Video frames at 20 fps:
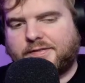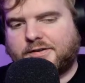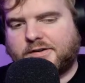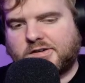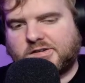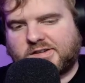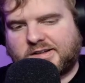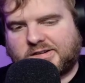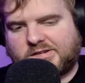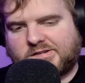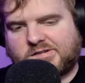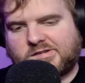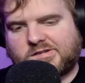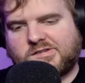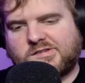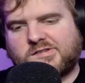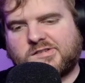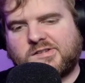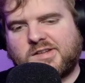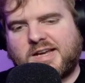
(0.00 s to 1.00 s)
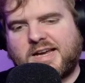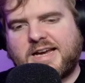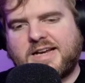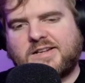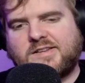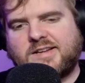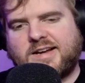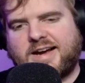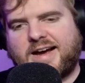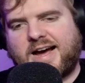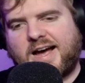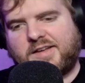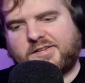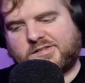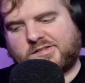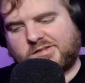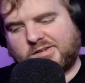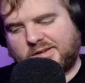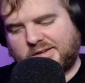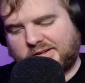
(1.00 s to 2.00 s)
there's like 8
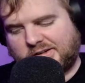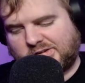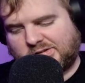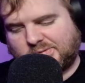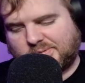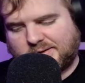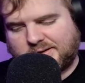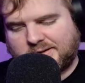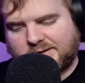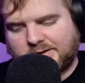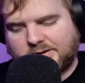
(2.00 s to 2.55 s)
tasks on this one.